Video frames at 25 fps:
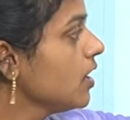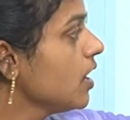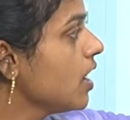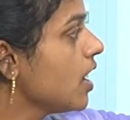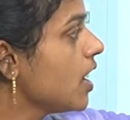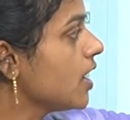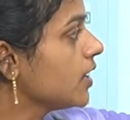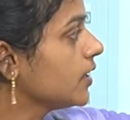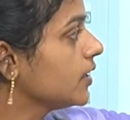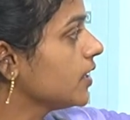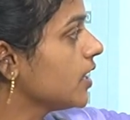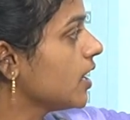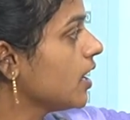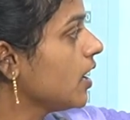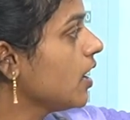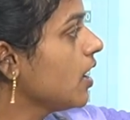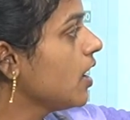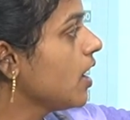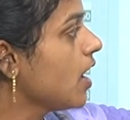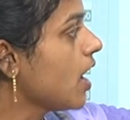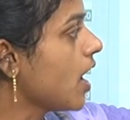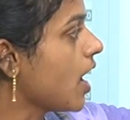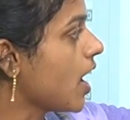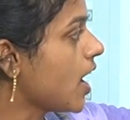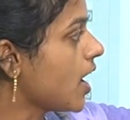and the
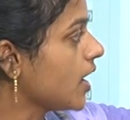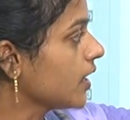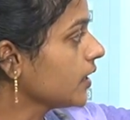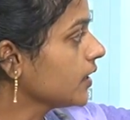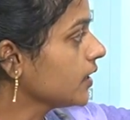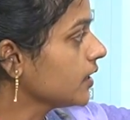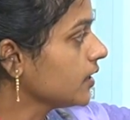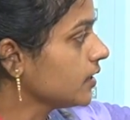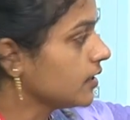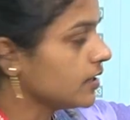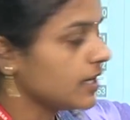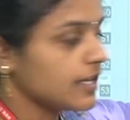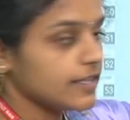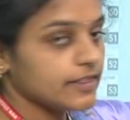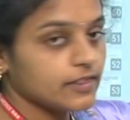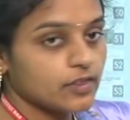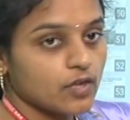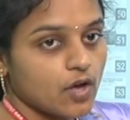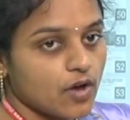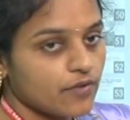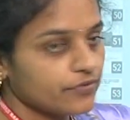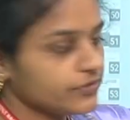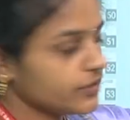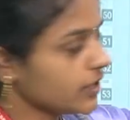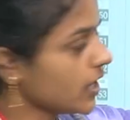arc length
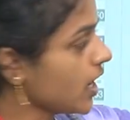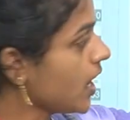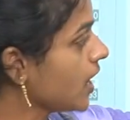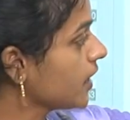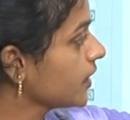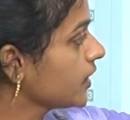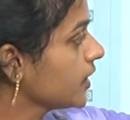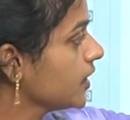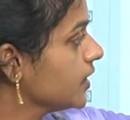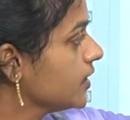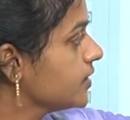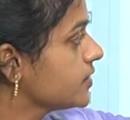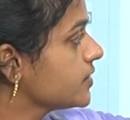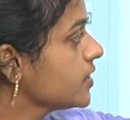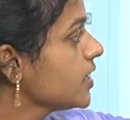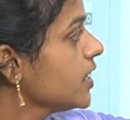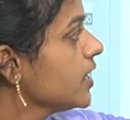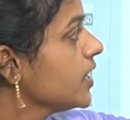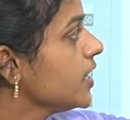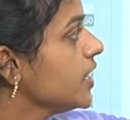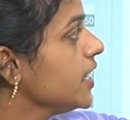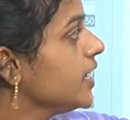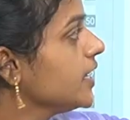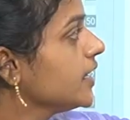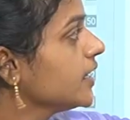of the arc is
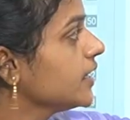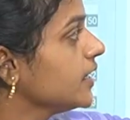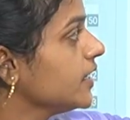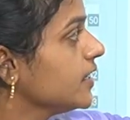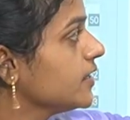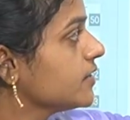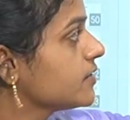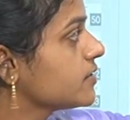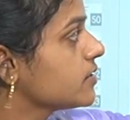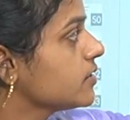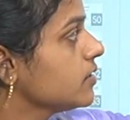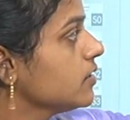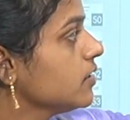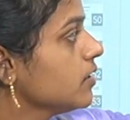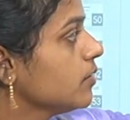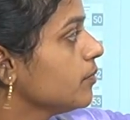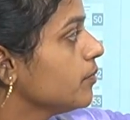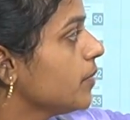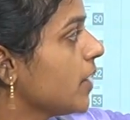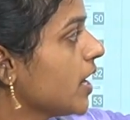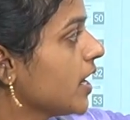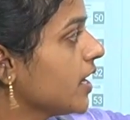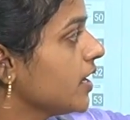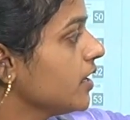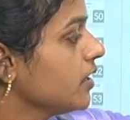increased
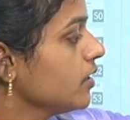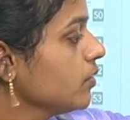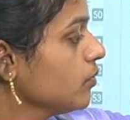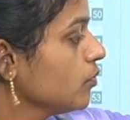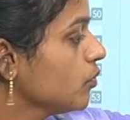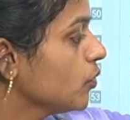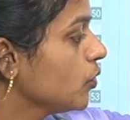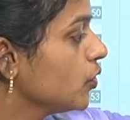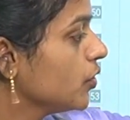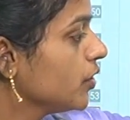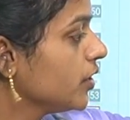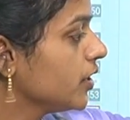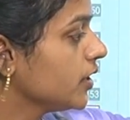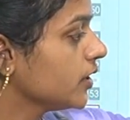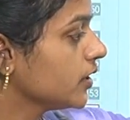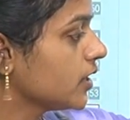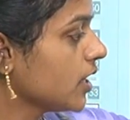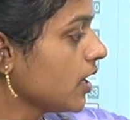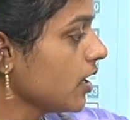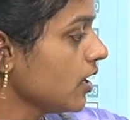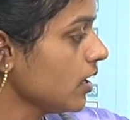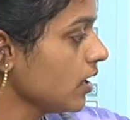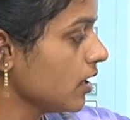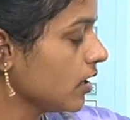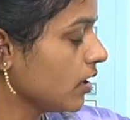by moving
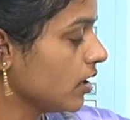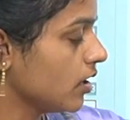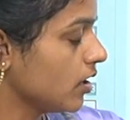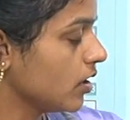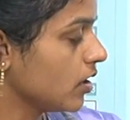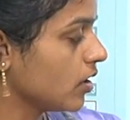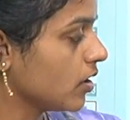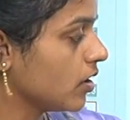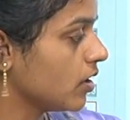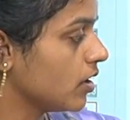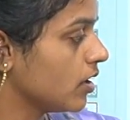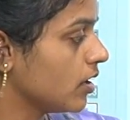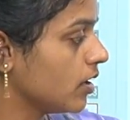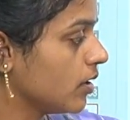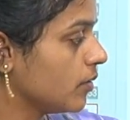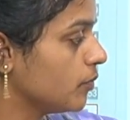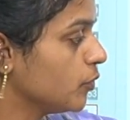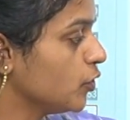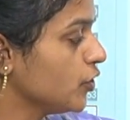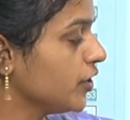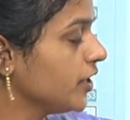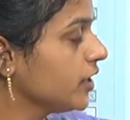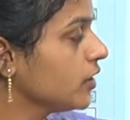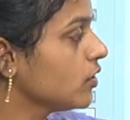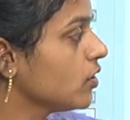the
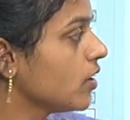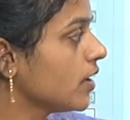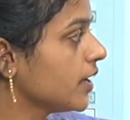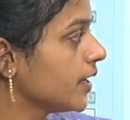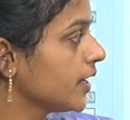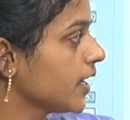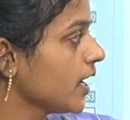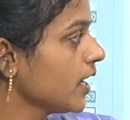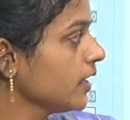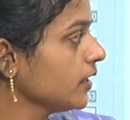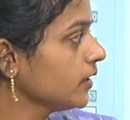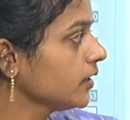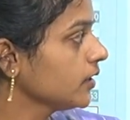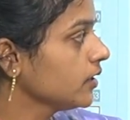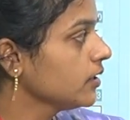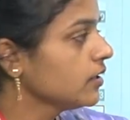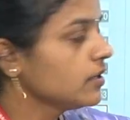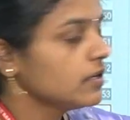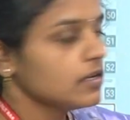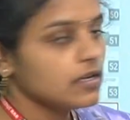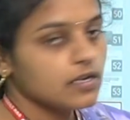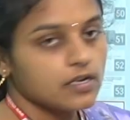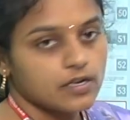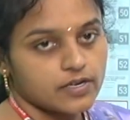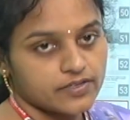moving contact
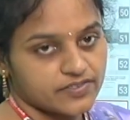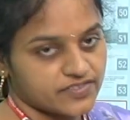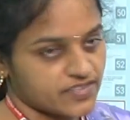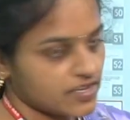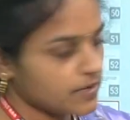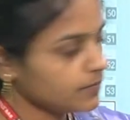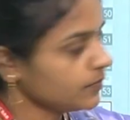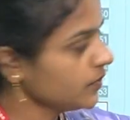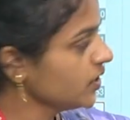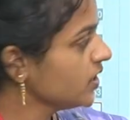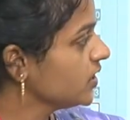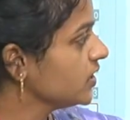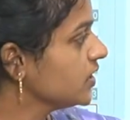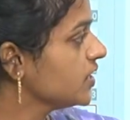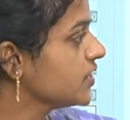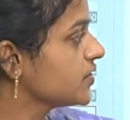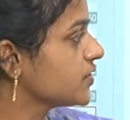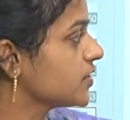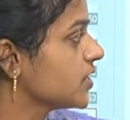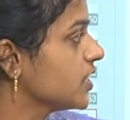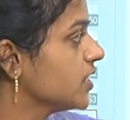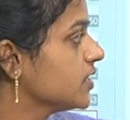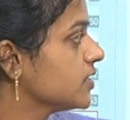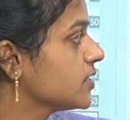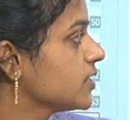at some
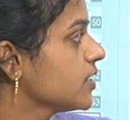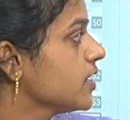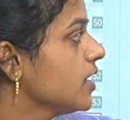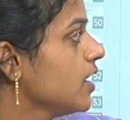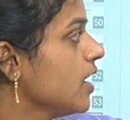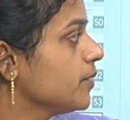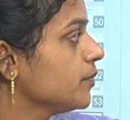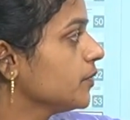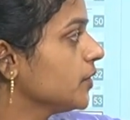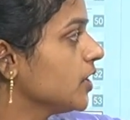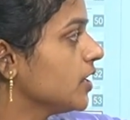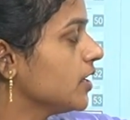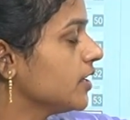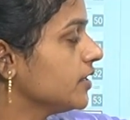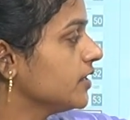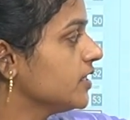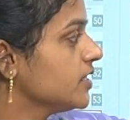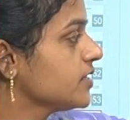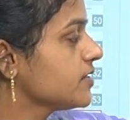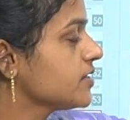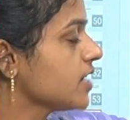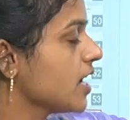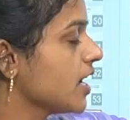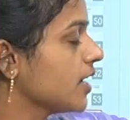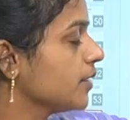distance. And at
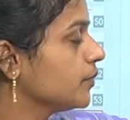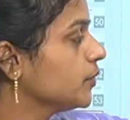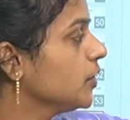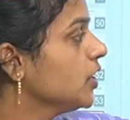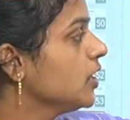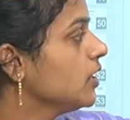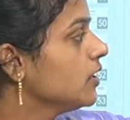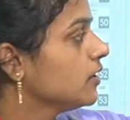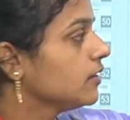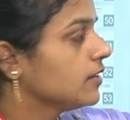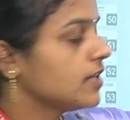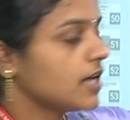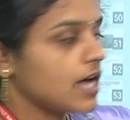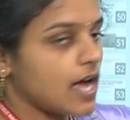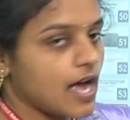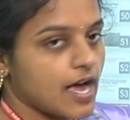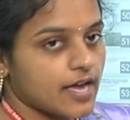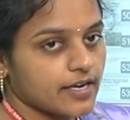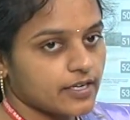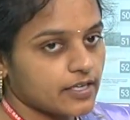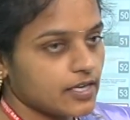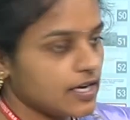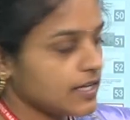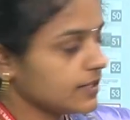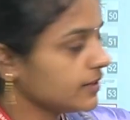this time the
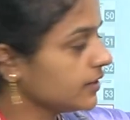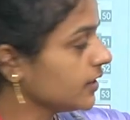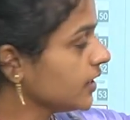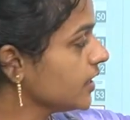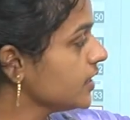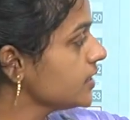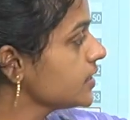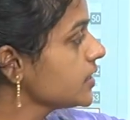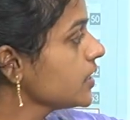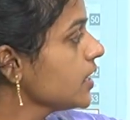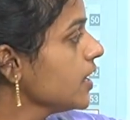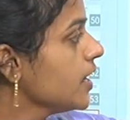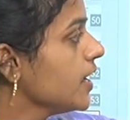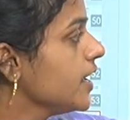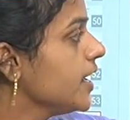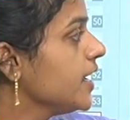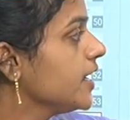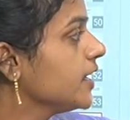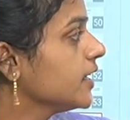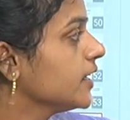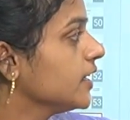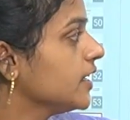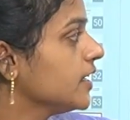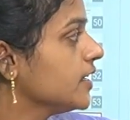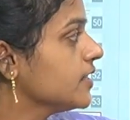arc length is
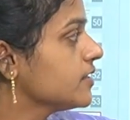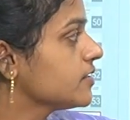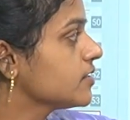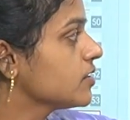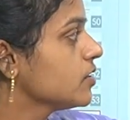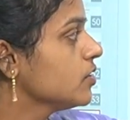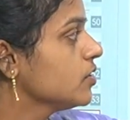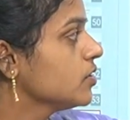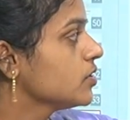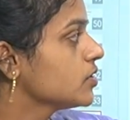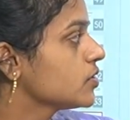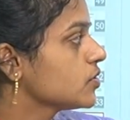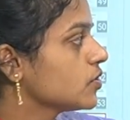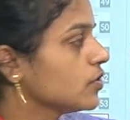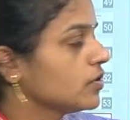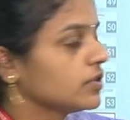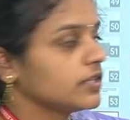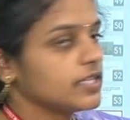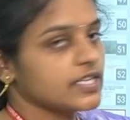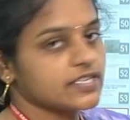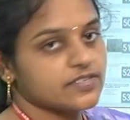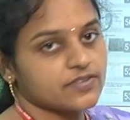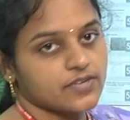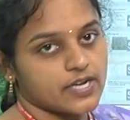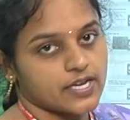increased, so
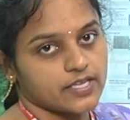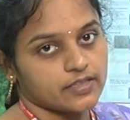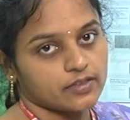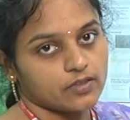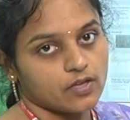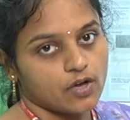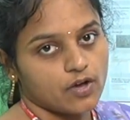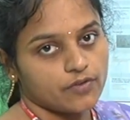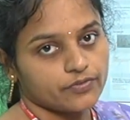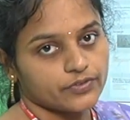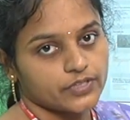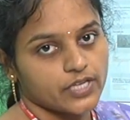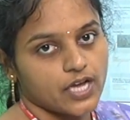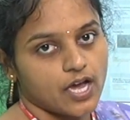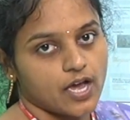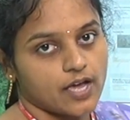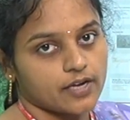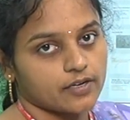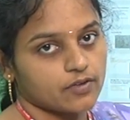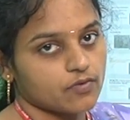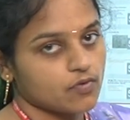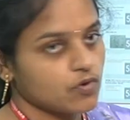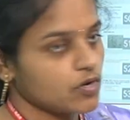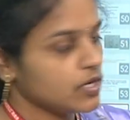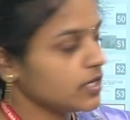the strength of the
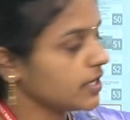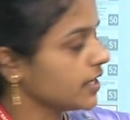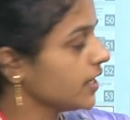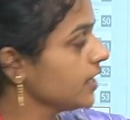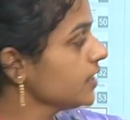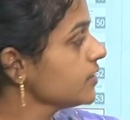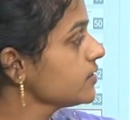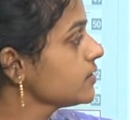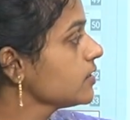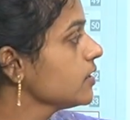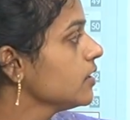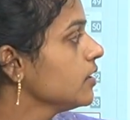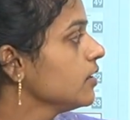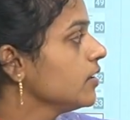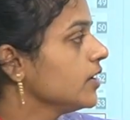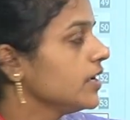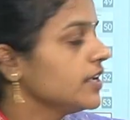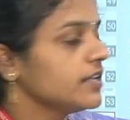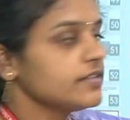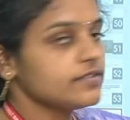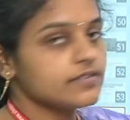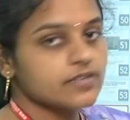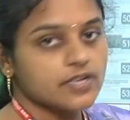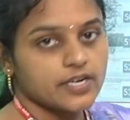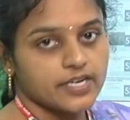arc voltage
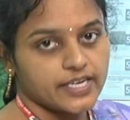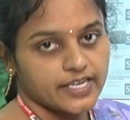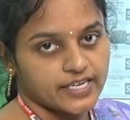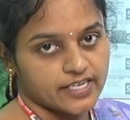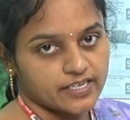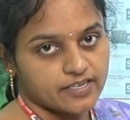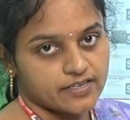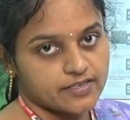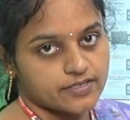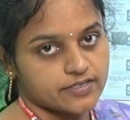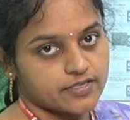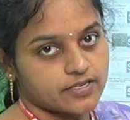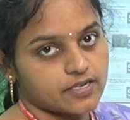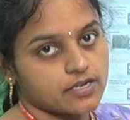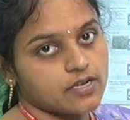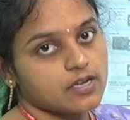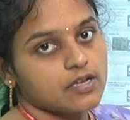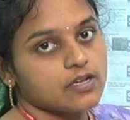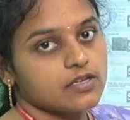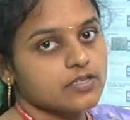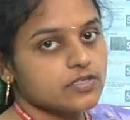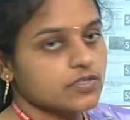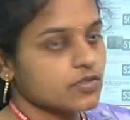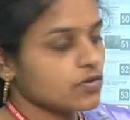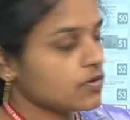is decreased.
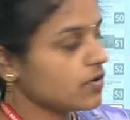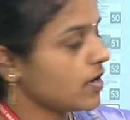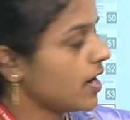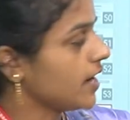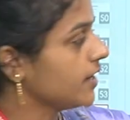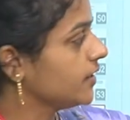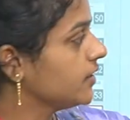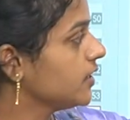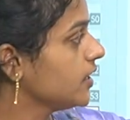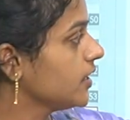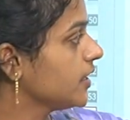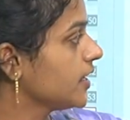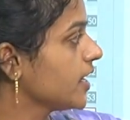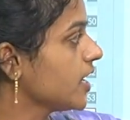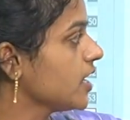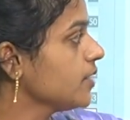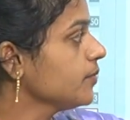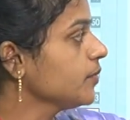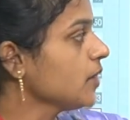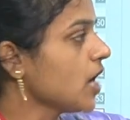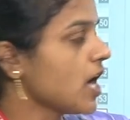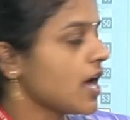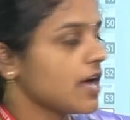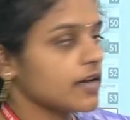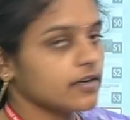So at that
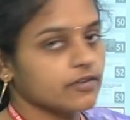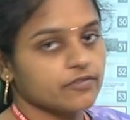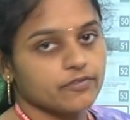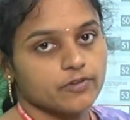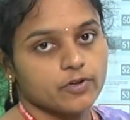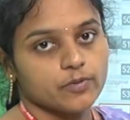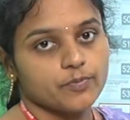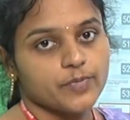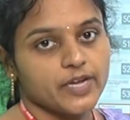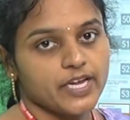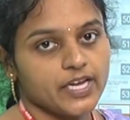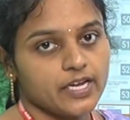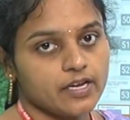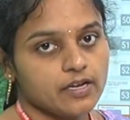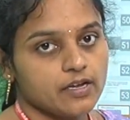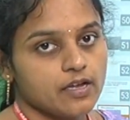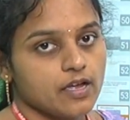time arc will be